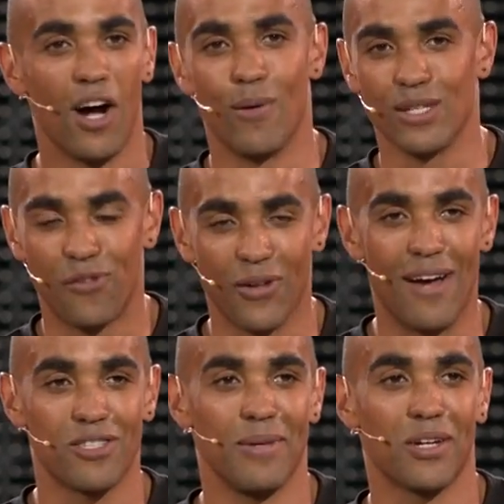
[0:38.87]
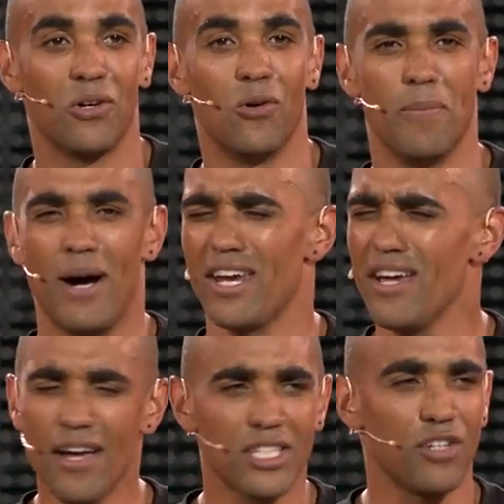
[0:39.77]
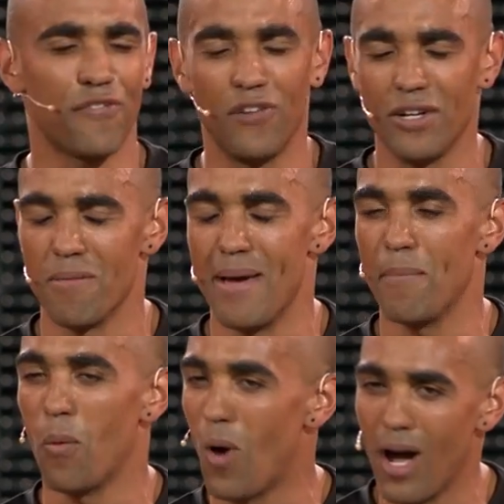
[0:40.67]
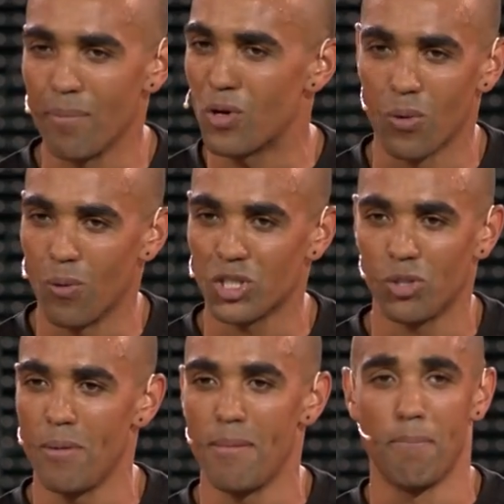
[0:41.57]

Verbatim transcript: I always thought that was a bit cooler, but I don't actually fully remember why I'm called What Shall We Wear.